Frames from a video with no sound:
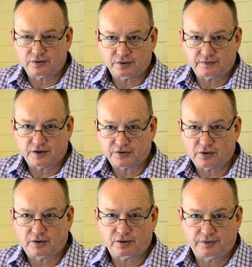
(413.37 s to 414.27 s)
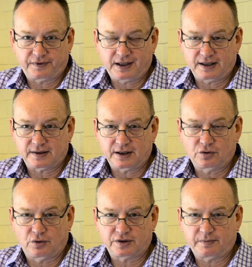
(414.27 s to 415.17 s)
sort of historical things. He
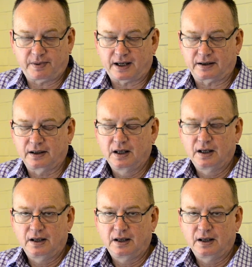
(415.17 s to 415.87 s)
talks about